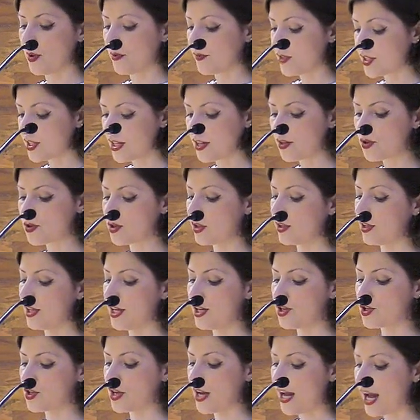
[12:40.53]
of Central
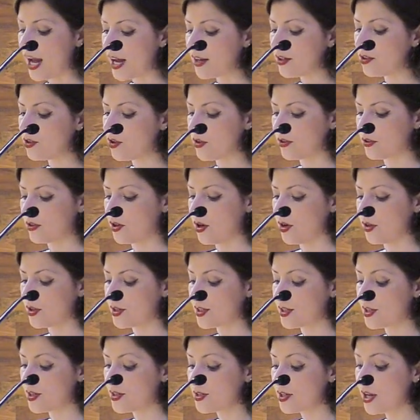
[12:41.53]
Asia, and North
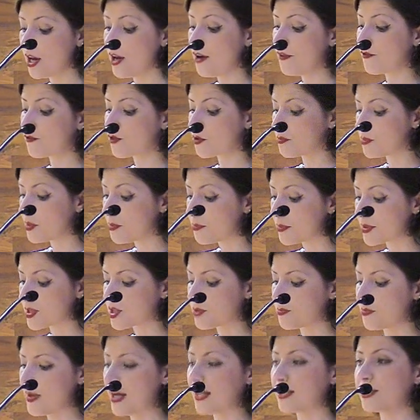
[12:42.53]
Caucasus from the
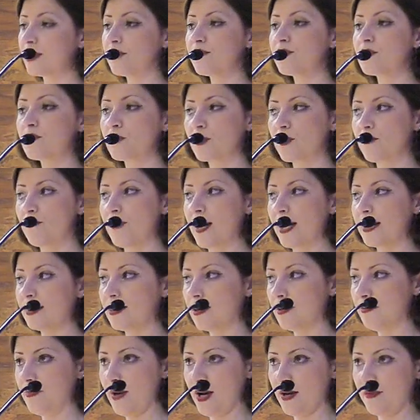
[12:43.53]
perspectives
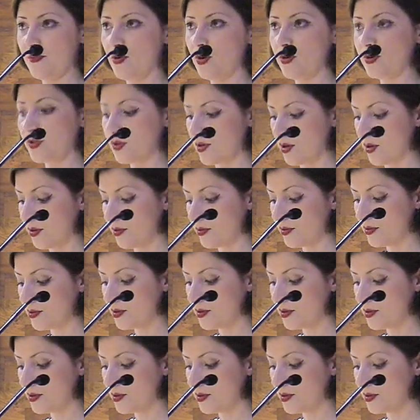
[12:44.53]
provided by Moscow.